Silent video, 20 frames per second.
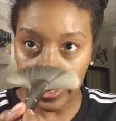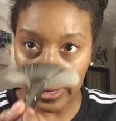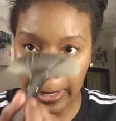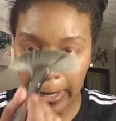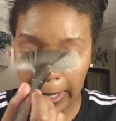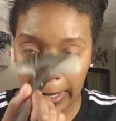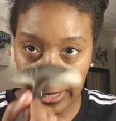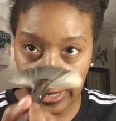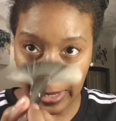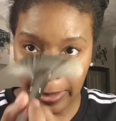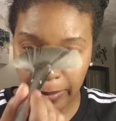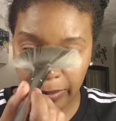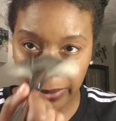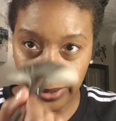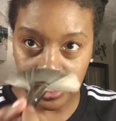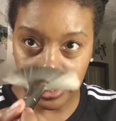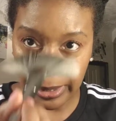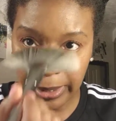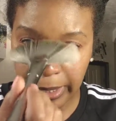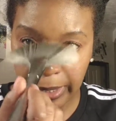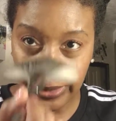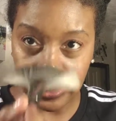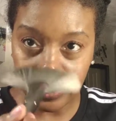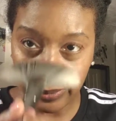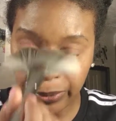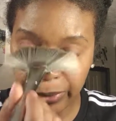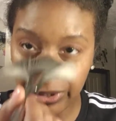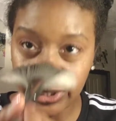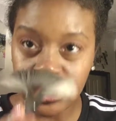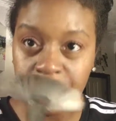and I bring it down the
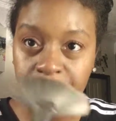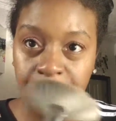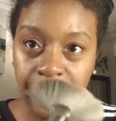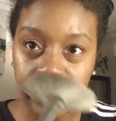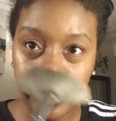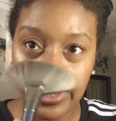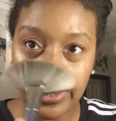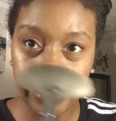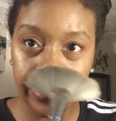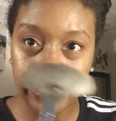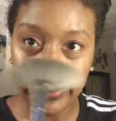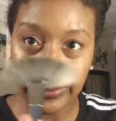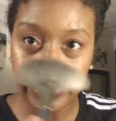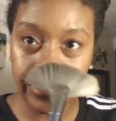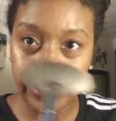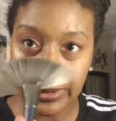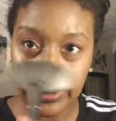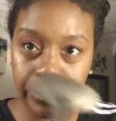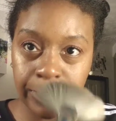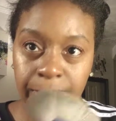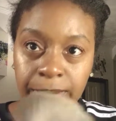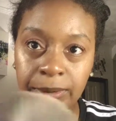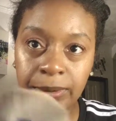bridge of my nose,